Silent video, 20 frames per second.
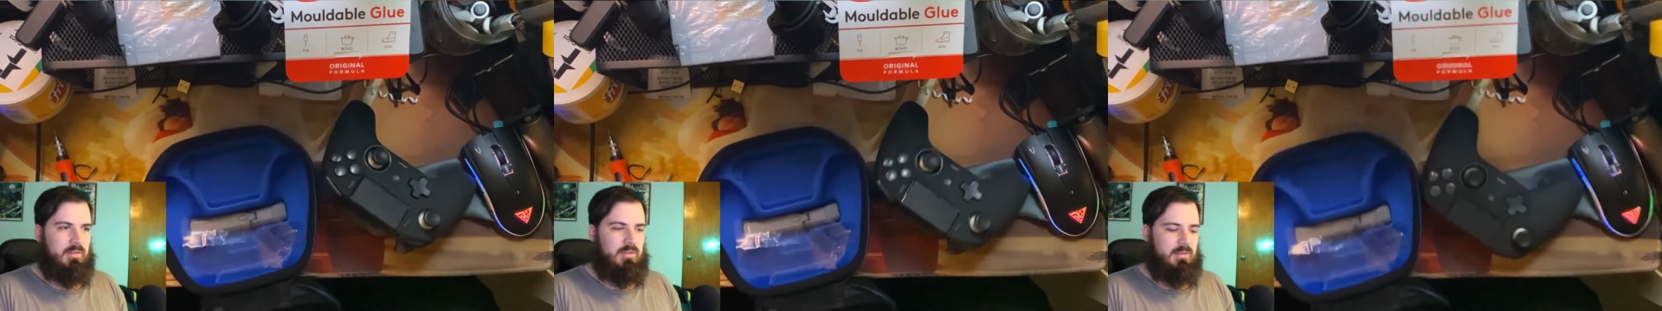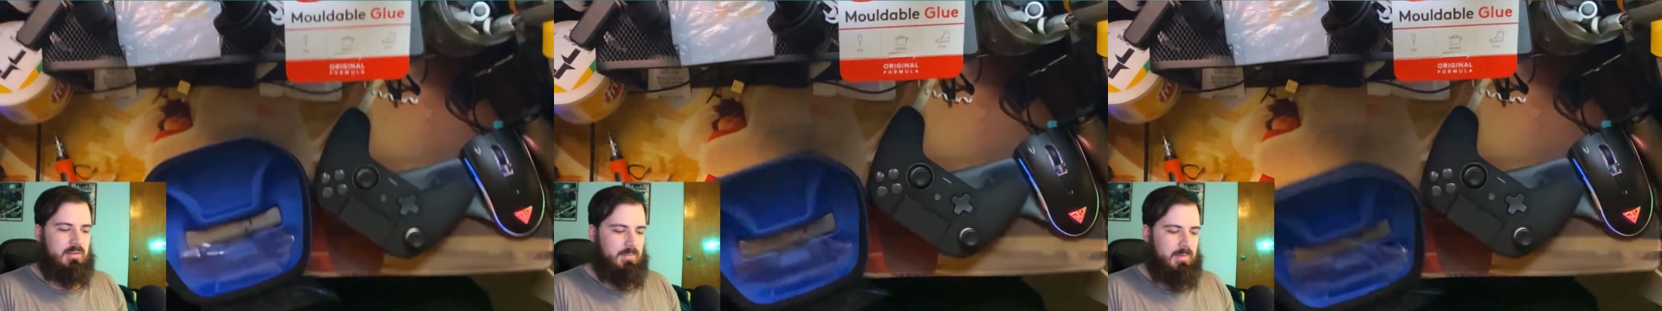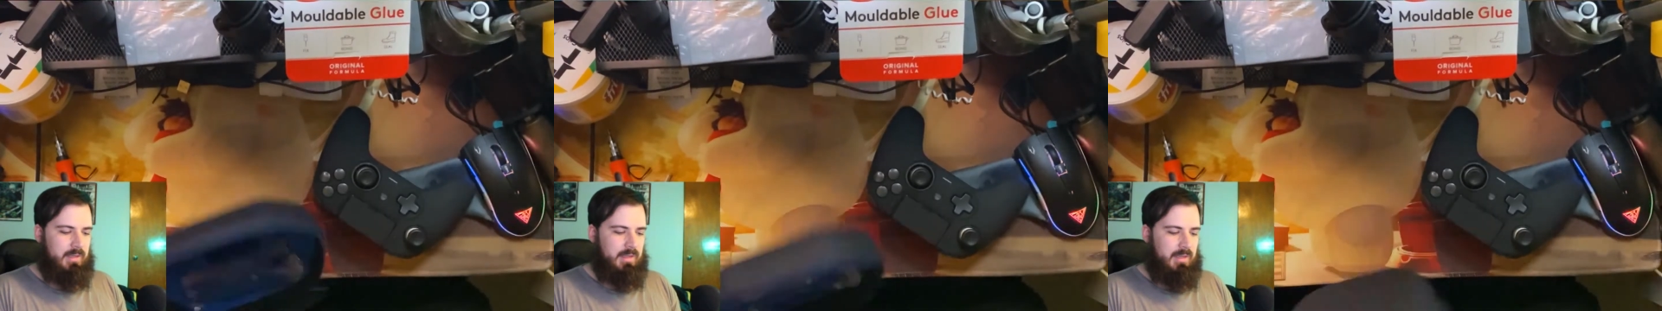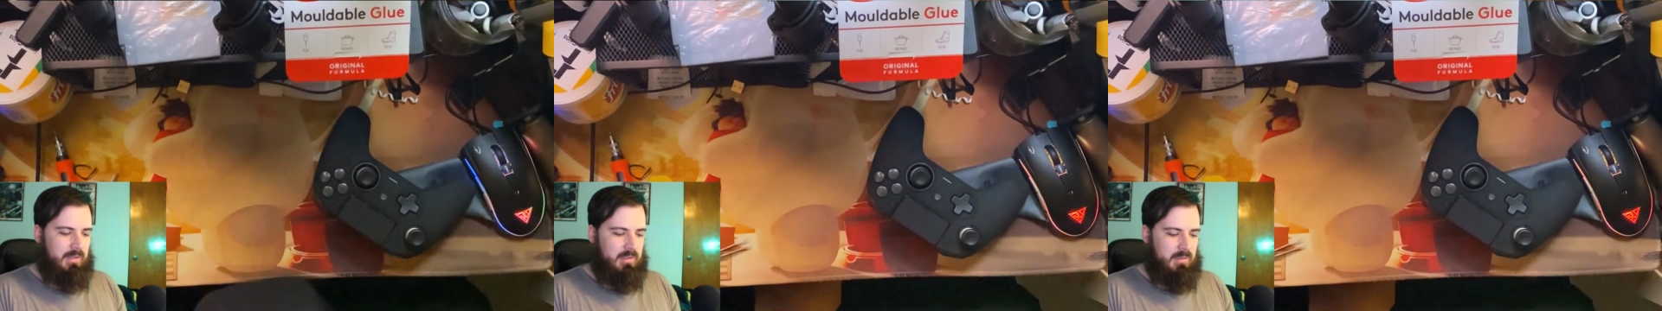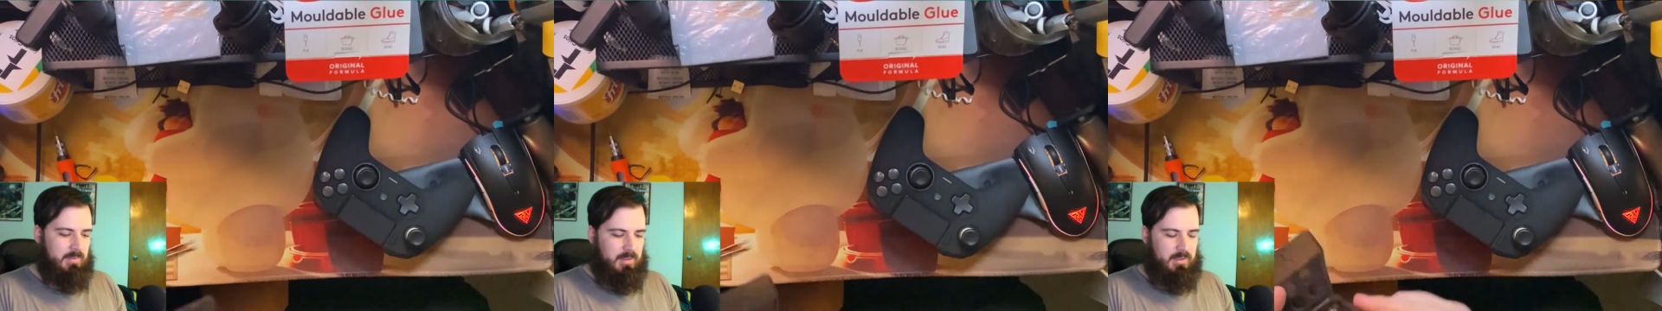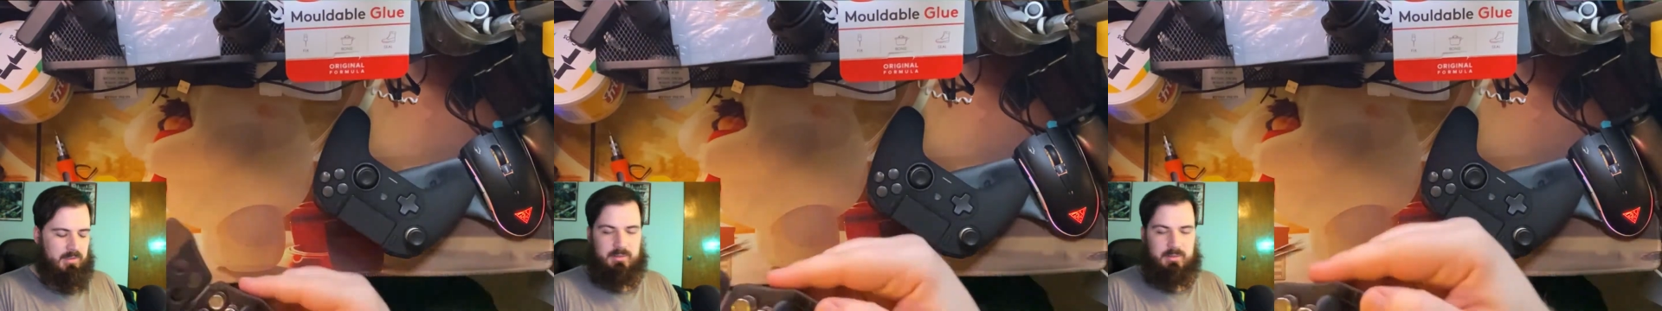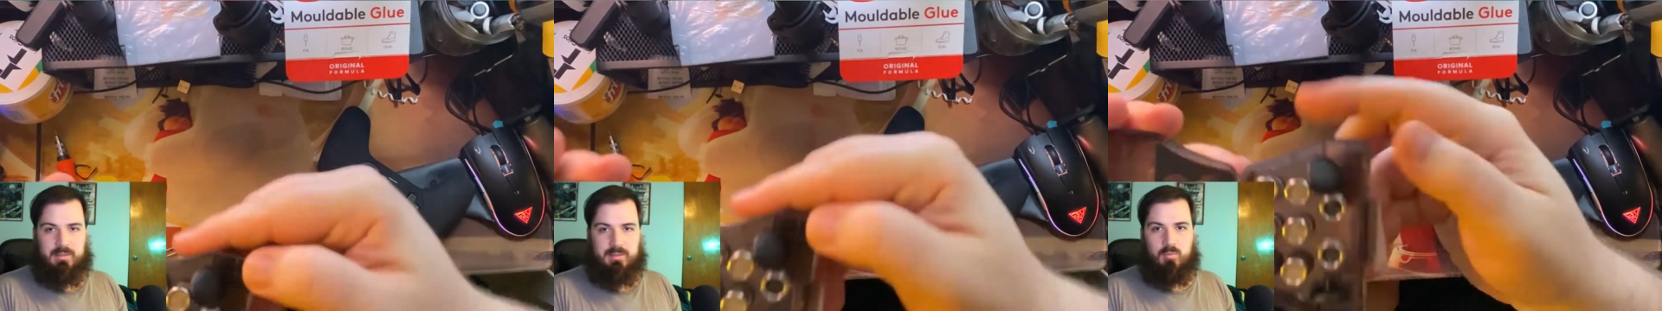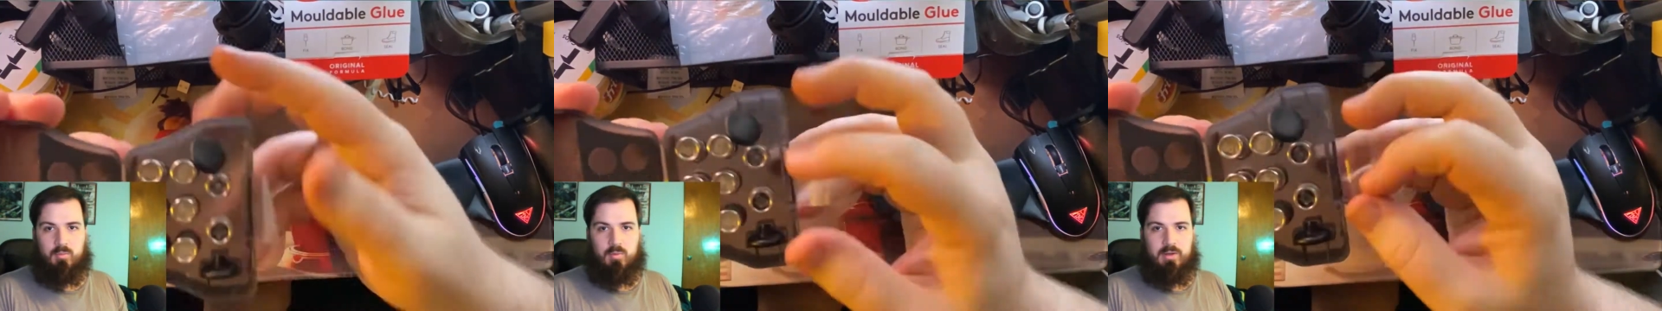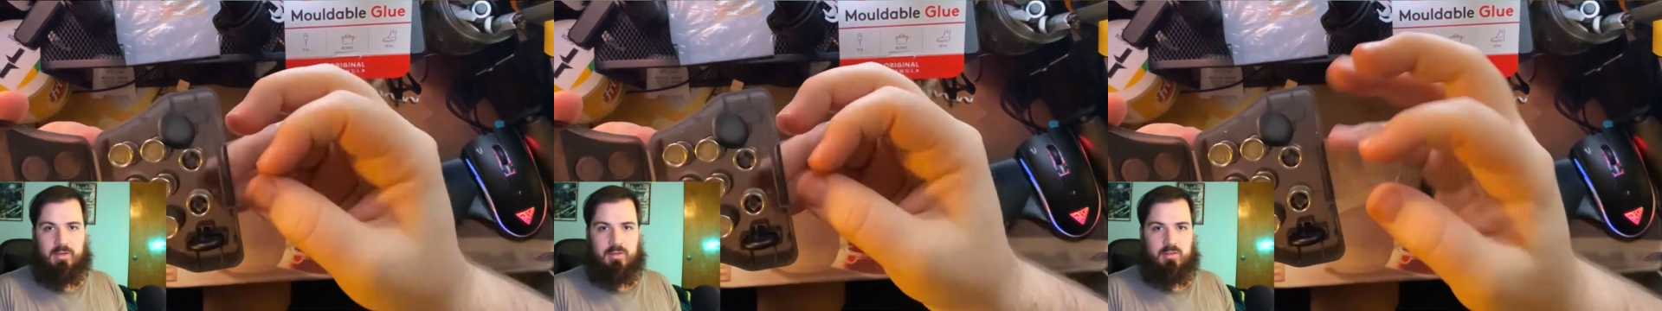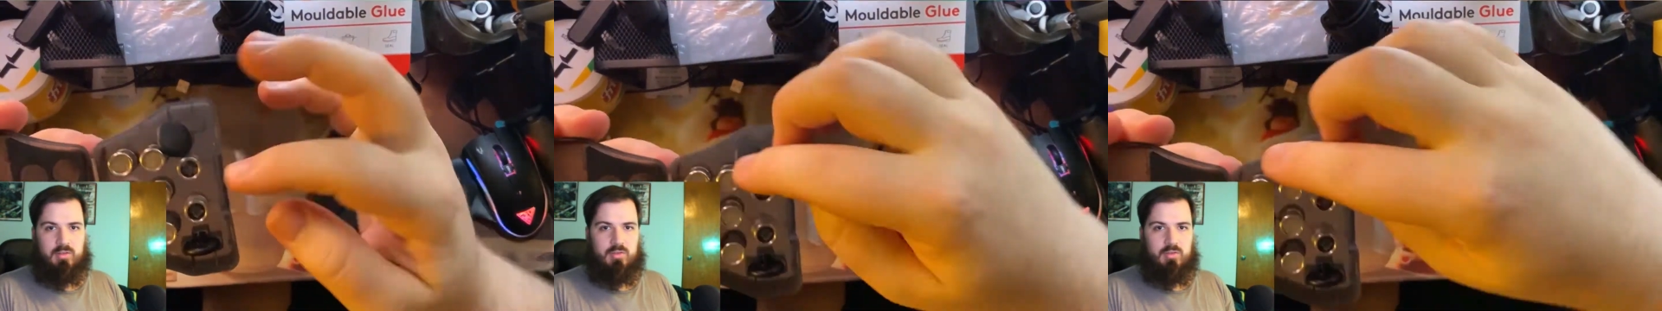because my Xbox Elite 1 and